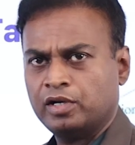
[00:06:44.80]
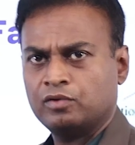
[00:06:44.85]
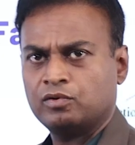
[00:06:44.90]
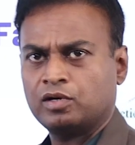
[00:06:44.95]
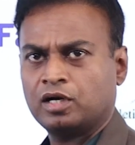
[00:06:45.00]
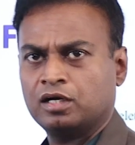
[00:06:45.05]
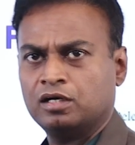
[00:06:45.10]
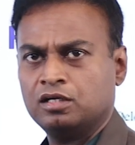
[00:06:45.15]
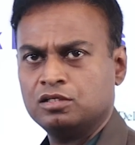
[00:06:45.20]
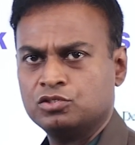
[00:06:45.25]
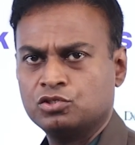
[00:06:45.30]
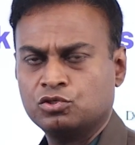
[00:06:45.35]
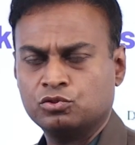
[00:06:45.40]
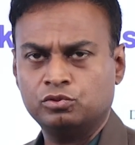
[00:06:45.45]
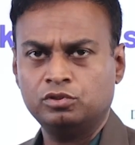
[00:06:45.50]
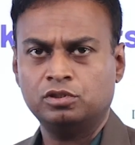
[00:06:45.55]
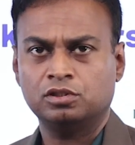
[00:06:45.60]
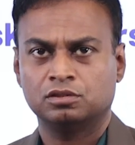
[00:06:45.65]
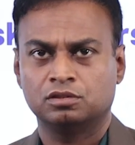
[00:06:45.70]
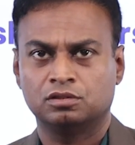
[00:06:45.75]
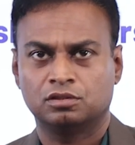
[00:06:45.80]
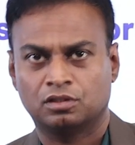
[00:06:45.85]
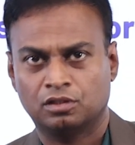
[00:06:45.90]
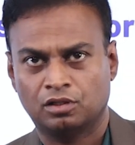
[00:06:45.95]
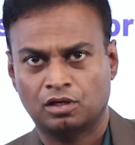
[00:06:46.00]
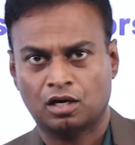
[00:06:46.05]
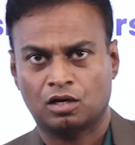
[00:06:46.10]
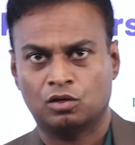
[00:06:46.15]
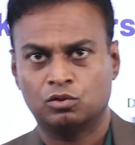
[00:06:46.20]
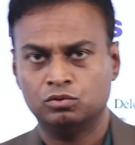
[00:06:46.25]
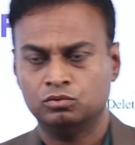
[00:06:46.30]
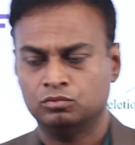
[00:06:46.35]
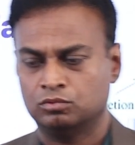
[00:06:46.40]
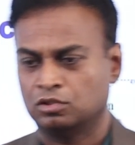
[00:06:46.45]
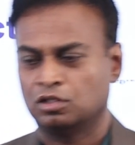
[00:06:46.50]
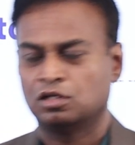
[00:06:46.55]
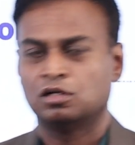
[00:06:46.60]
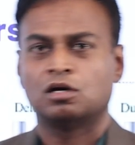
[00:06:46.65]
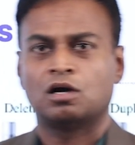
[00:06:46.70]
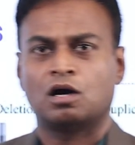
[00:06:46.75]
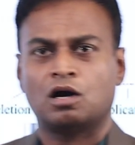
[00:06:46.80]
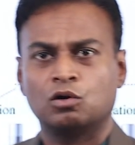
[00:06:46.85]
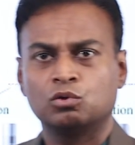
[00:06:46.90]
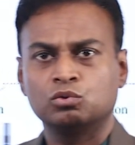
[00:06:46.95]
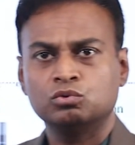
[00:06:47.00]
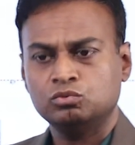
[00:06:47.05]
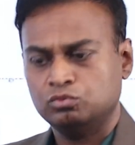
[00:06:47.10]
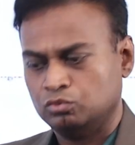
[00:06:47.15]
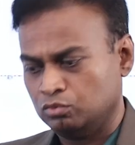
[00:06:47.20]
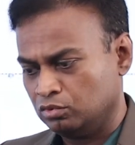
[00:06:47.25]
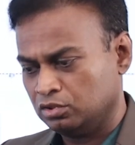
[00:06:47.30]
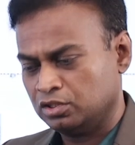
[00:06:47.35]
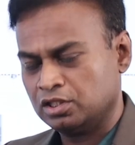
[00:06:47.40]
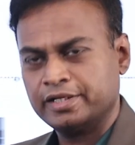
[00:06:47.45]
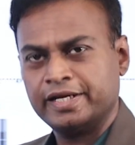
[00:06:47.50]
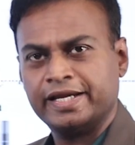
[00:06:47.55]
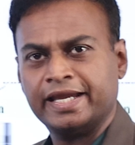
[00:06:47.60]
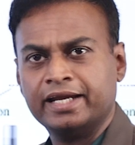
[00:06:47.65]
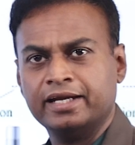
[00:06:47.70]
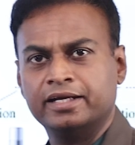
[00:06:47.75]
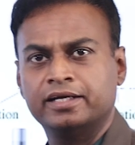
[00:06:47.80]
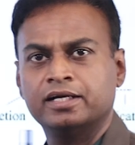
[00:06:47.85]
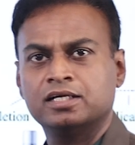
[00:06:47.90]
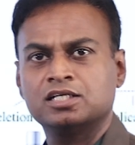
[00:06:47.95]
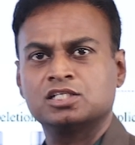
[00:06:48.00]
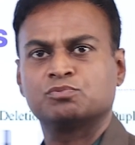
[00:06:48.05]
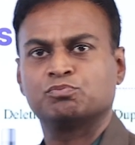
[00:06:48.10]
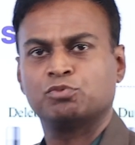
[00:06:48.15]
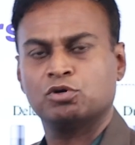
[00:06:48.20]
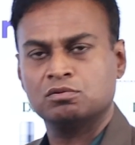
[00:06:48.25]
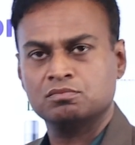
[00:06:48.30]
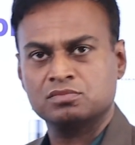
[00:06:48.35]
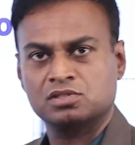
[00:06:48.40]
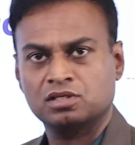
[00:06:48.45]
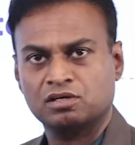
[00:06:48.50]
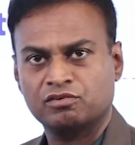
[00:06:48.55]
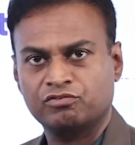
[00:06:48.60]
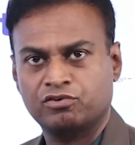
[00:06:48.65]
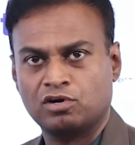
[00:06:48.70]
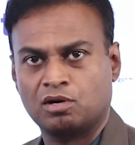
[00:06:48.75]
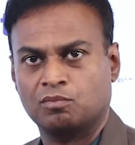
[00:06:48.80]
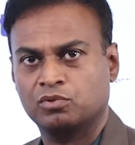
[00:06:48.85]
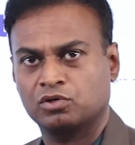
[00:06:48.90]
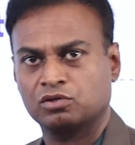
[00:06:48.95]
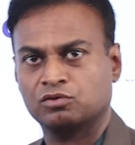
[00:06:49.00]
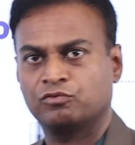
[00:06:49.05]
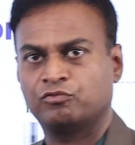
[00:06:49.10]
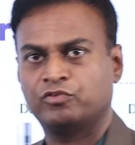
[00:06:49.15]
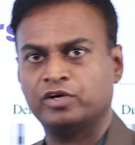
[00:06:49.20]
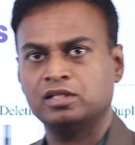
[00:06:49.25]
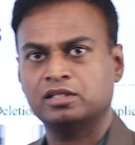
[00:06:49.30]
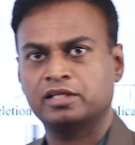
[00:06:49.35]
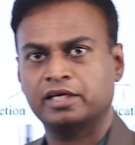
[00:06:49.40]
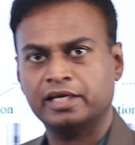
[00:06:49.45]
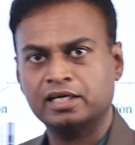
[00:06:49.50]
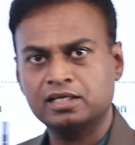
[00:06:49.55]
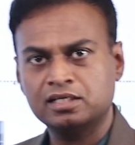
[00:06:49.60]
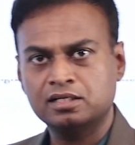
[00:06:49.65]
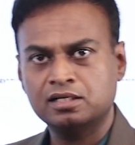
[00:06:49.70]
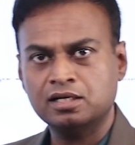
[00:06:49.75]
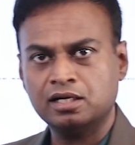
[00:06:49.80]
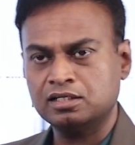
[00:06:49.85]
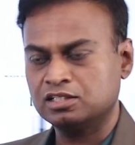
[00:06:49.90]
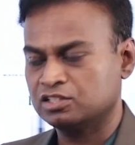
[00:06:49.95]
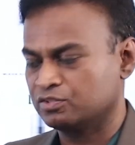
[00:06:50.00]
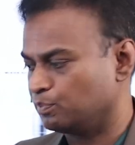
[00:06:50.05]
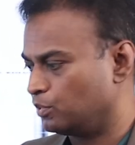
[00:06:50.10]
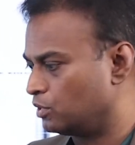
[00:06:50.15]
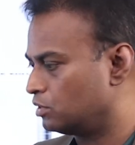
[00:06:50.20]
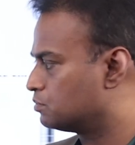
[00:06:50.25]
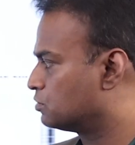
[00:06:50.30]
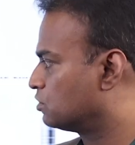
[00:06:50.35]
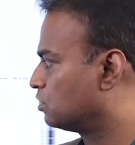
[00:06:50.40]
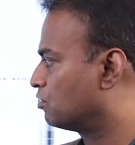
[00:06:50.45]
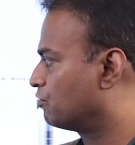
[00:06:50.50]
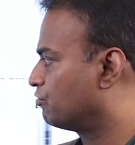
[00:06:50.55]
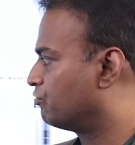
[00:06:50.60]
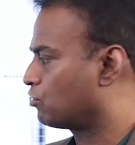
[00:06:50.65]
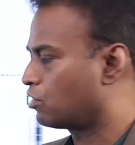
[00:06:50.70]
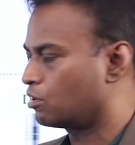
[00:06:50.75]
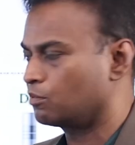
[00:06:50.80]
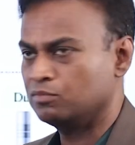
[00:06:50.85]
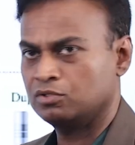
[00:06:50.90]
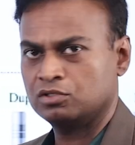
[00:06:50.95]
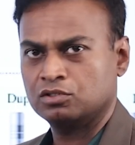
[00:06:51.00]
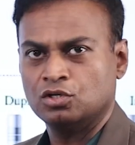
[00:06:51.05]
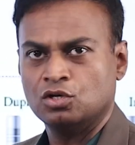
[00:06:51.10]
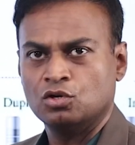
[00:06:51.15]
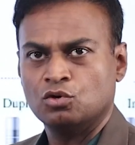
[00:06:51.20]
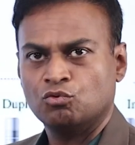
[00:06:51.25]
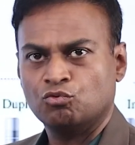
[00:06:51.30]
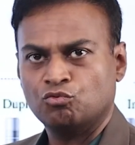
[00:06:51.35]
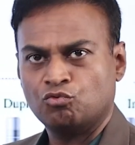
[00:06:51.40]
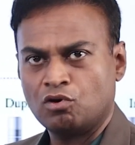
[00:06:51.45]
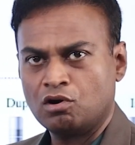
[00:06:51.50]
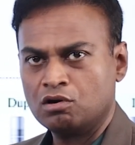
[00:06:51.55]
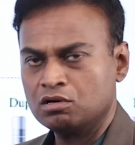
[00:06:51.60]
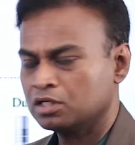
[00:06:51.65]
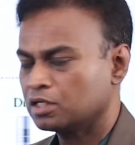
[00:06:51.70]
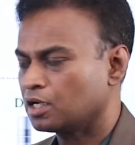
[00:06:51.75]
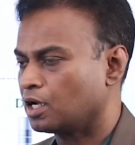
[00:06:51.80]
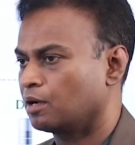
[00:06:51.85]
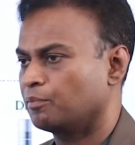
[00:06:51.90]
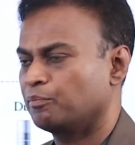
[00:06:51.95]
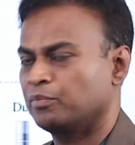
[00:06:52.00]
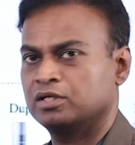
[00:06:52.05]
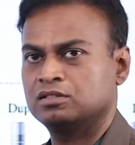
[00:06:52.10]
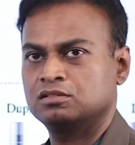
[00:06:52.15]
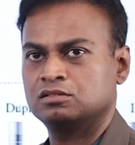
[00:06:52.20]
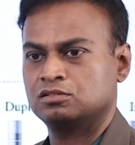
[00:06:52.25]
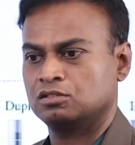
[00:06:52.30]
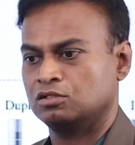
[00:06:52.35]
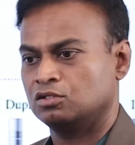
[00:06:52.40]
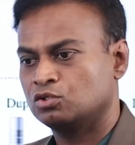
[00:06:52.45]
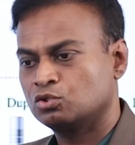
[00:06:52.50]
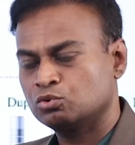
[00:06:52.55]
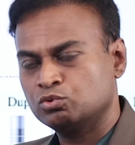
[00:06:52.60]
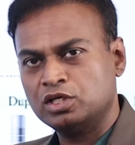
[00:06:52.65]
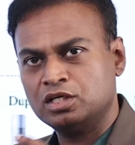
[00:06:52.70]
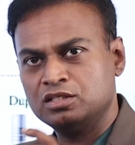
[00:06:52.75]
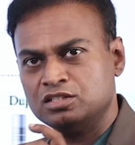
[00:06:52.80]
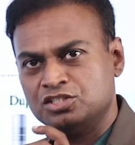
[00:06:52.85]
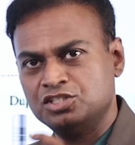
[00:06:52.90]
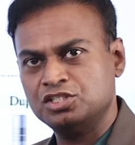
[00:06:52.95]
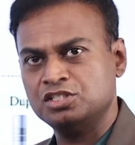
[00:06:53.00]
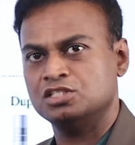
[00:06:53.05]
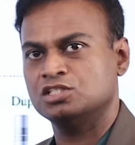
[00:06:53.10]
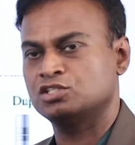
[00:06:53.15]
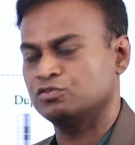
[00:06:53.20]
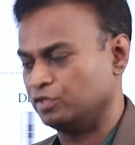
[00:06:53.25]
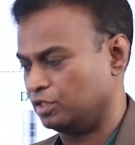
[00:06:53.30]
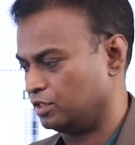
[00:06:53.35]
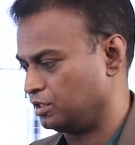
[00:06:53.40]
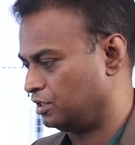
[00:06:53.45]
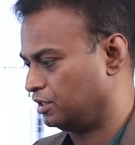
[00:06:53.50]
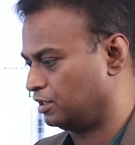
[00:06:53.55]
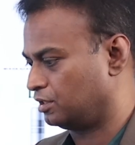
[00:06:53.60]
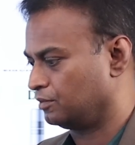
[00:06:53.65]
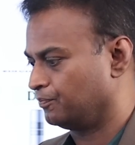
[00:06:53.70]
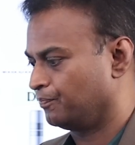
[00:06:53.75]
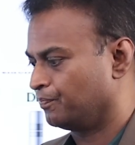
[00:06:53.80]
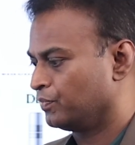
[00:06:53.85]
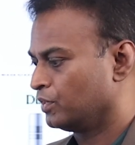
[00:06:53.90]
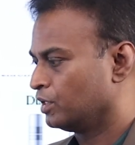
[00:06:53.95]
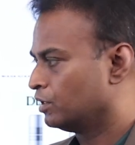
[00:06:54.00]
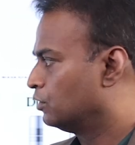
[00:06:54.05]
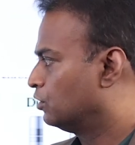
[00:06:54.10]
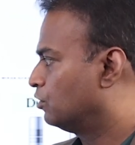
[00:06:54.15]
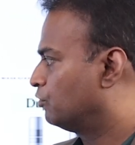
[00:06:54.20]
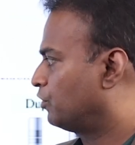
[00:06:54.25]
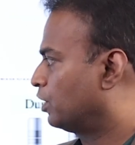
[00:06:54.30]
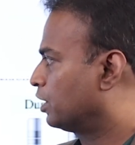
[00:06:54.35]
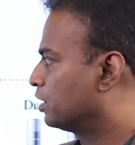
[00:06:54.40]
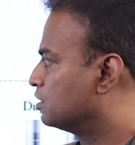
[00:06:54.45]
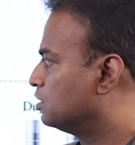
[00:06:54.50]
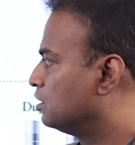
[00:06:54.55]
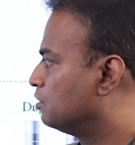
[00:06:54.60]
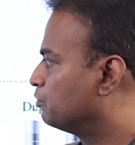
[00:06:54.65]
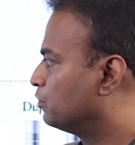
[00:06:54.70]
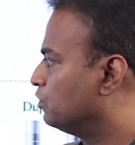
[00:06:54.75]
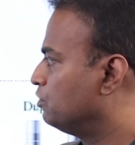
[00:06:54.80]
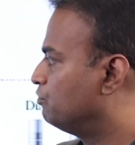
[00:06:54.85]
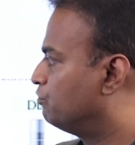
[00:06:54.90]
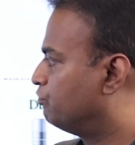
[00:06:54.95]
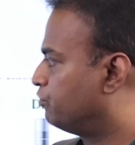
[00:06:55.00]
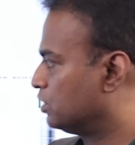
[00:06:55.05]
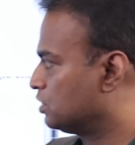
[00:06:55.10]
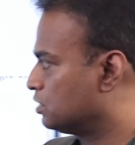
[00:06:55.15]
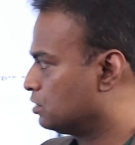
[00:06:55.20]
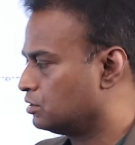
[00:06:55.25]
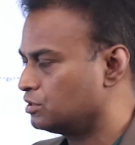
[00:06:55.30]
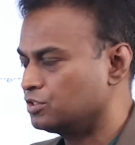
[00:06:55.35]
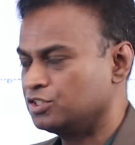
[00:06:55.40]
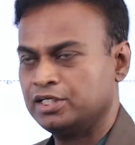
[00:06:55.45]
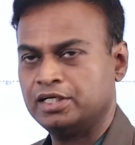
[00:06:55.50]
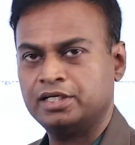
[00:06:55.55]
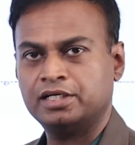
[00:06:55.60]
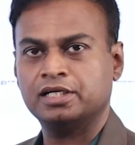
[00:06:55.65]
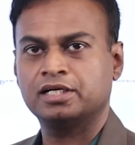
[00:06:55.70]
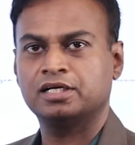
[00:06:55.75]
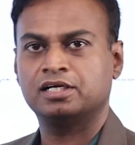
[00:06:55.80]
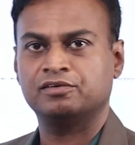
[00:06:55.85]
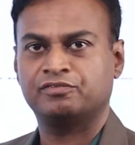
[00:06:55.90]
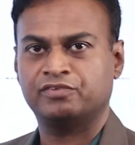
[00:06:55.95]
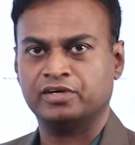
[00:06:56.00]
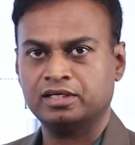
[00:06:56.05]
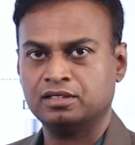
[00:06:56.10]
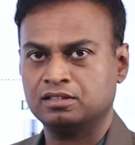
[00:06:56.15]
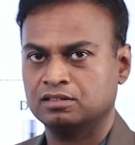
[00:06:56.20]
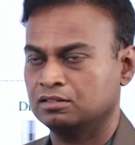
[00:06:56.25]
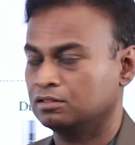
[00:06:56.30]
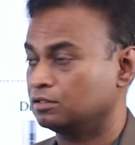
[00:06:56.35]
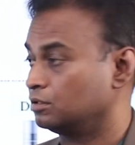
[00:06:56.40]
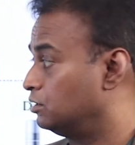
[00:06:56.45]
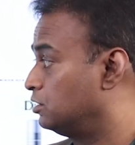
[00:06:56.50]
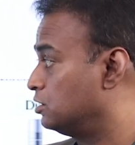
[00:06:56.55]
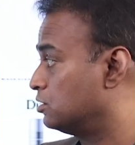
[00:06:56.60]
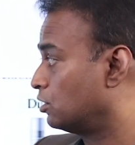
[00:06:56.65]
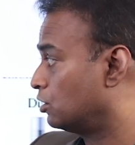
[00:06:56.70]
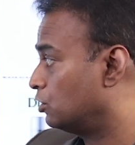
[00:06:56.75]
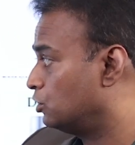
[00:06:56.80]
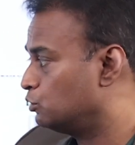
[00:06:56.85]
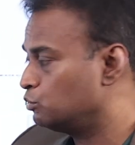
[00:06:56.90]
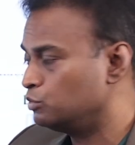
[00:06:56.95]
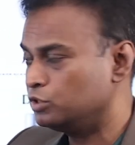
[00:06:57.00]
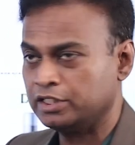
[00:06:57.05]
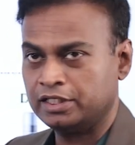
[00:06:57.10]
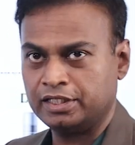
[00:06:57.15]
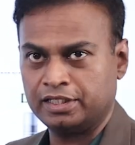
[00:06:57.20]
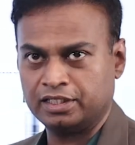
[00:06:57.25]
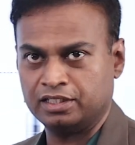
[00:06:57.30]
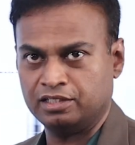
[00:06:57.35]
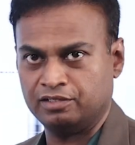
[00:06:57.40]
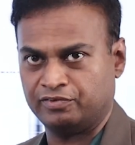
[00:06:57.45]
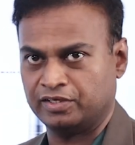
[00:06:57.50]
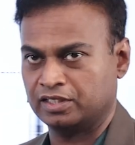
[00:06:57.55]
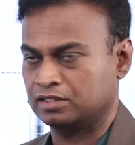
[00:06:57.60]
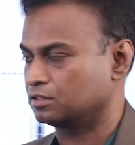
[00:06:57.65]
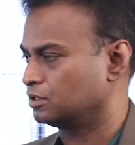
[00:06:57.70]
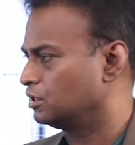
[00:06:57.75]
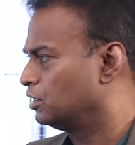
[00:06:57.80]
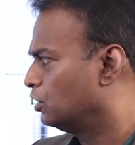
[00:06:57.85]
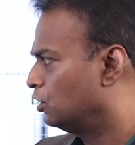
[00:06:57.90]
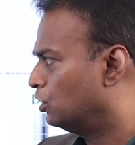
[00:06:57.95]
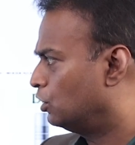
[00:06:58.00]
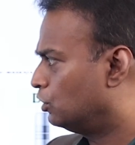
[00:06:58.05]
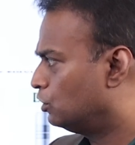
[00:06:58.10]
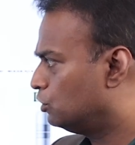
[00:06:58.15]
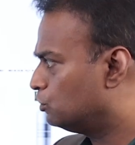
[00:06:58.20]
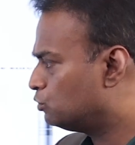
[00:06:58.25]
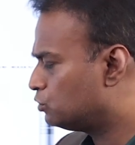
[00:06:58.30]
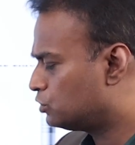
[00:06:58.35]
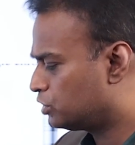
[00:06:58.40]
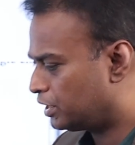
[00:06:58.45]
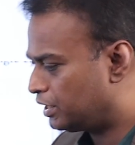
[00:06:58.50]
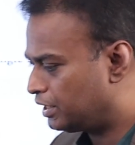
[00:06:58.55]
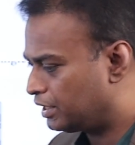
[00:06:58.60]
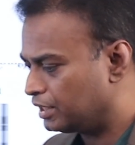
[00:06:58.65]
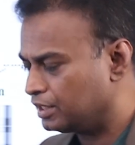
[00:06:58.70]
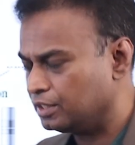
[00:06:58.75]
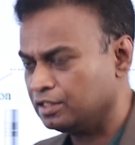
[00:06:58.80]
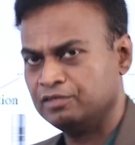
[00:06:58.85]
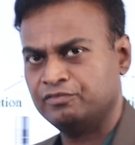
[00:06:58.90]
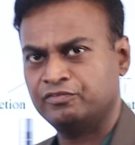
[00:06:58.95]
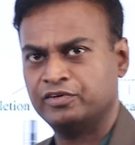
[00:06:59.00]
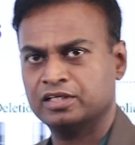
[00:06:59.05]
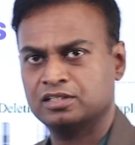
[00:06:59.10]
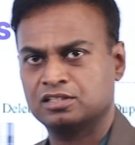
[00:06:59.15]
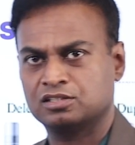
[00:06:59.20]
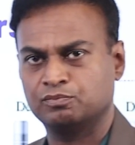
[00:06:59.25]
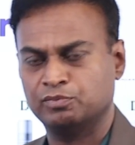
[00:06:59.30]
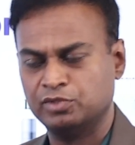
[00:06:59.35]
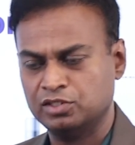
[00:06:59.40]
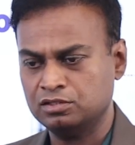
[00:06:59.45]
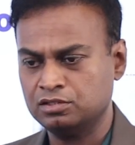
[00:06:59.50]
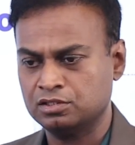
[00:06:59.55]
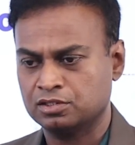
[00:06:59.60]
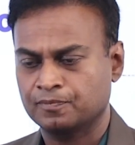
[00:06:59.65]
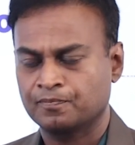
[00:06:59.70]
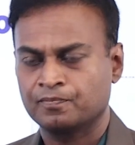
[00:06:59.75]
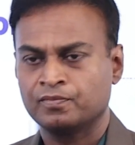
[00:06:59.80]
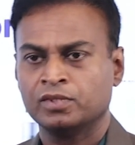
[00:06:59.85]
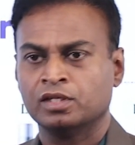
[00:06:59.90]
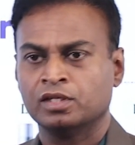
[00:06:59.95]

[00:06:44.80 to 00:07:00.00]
have understood now how the egg and sperms are formed. When the egg and sperms are formed, what happens to the genes within it? For example, first genetic defect, these are new genetic defects. New genetic defects means